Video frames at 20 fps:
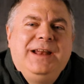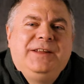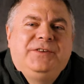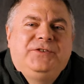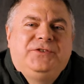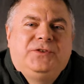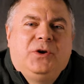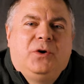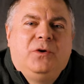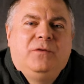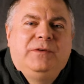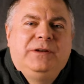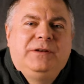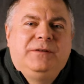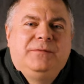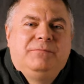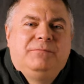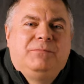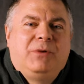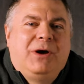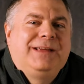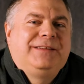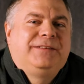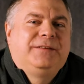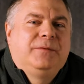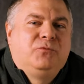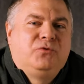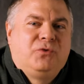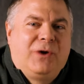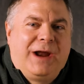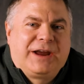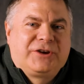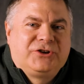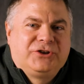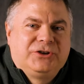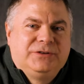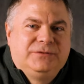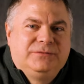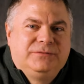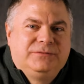to solve it by
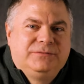subtraction.